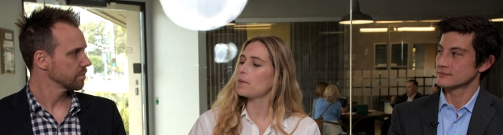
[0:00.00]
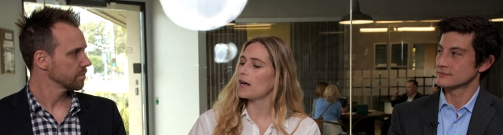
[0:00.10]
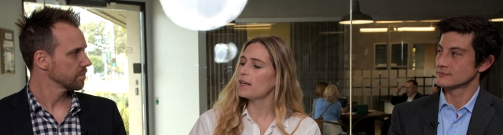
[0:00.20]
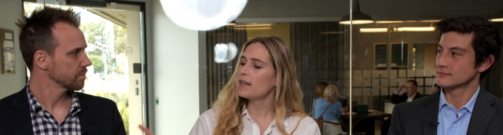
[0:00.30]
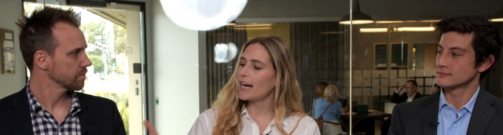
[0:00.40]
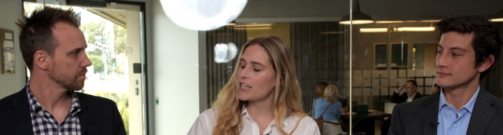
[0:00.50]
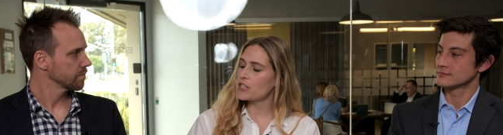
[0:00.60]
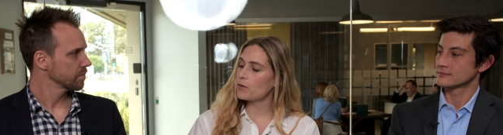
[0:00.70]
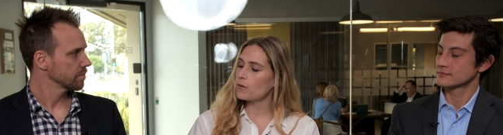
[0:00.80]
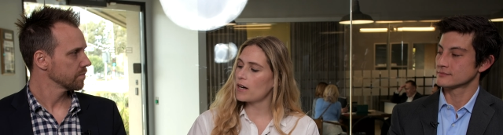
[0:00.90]
Speaker 1: But I
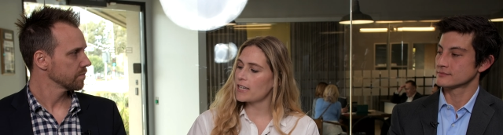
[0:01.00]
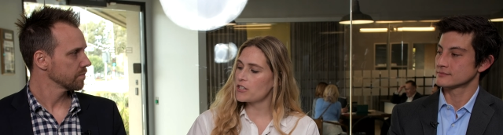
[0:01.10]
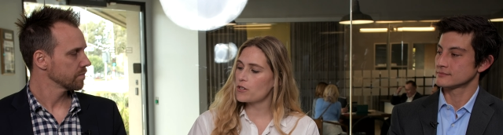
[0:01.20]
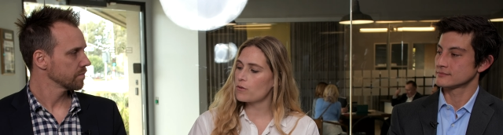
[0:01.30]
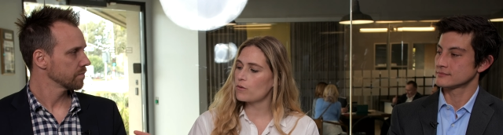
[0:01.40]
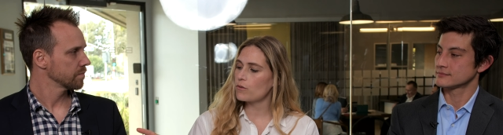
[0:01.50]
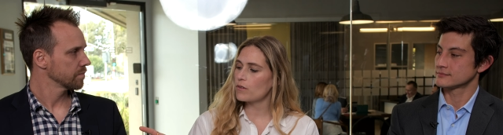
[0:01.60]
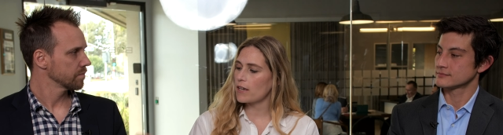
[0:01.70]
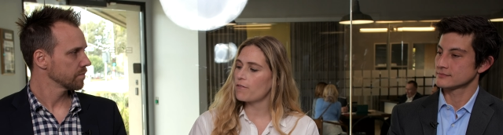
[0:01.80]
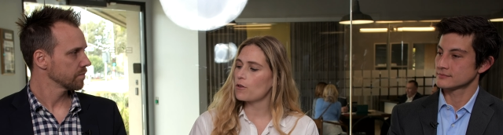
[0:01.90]
do, I do
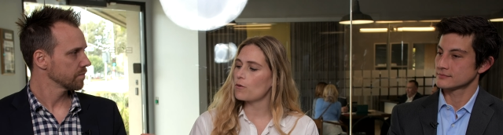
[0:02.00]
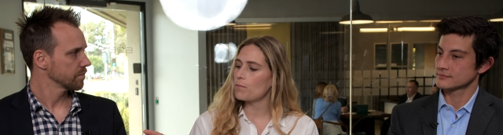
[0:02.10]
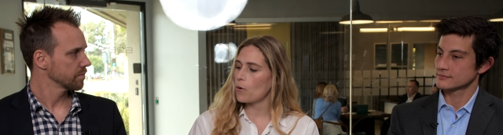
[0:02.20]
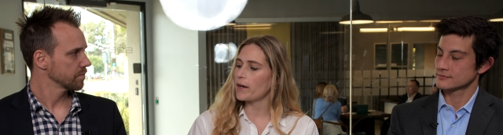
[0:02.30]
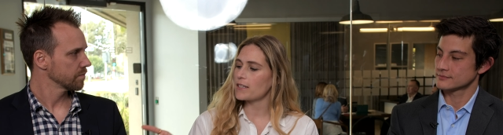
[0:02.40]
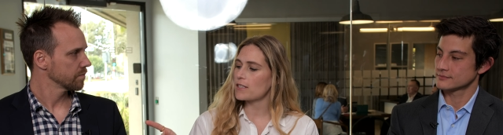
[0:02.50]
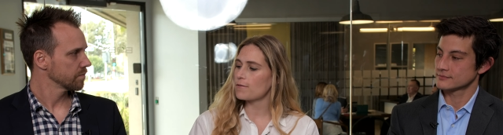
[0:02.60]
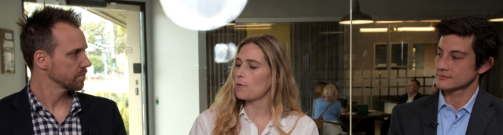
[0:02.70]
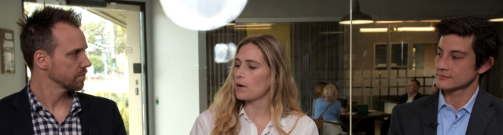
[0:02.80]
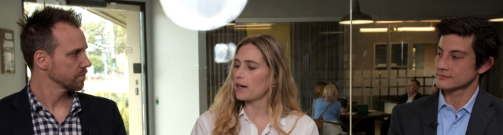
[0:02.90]
give you points
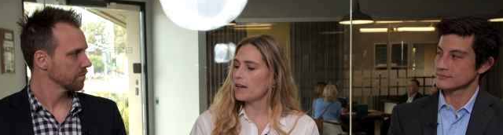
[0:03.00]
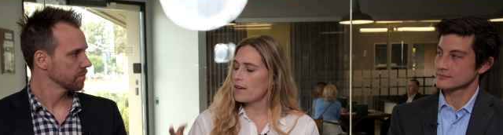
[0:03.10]
for